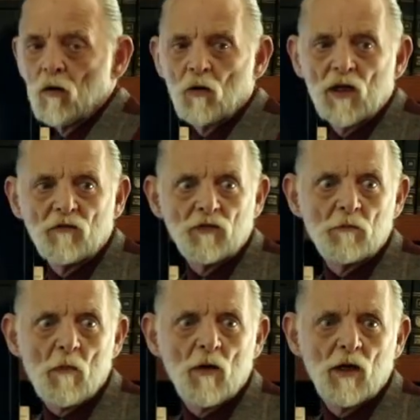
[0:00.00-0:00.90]
Where does
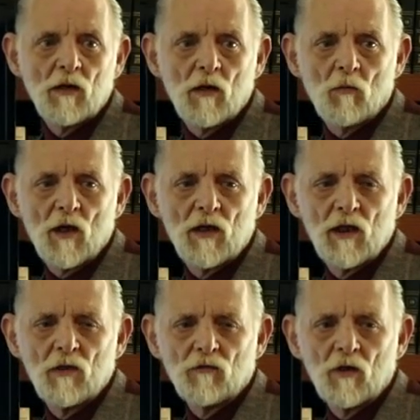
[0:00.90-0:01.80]
remember what it
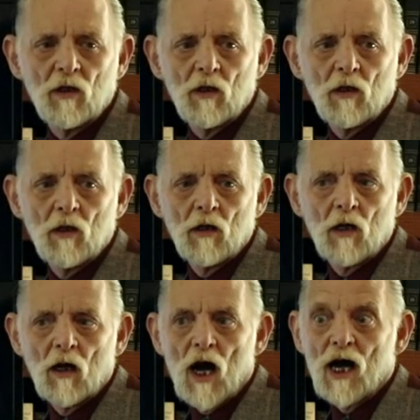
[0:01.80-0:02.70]
is?
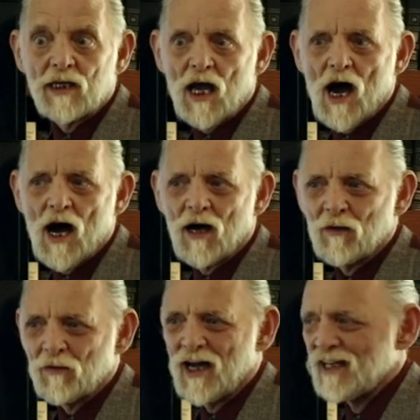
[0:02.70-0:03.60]
Haya,
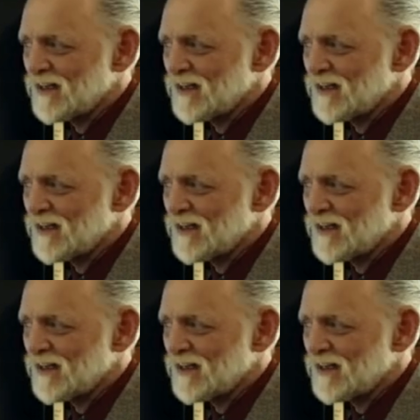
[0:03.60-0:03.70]
right?